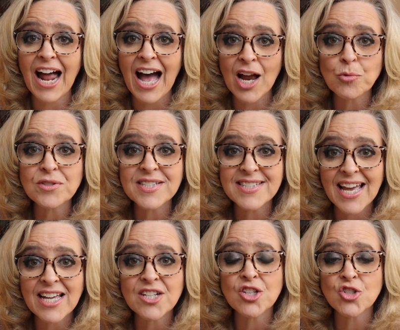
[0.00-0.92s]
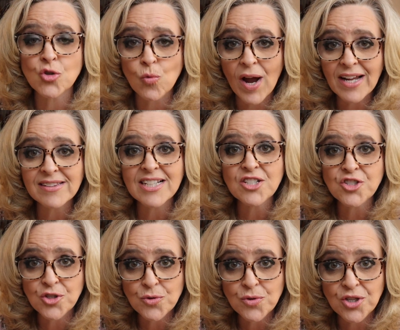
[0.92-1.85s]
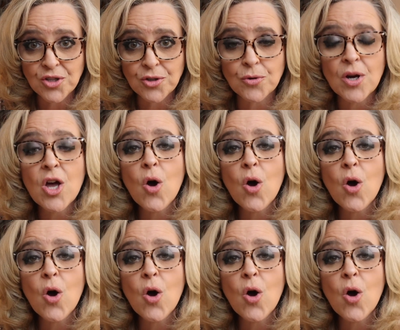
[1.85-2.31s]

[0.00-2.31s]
I will send directly to you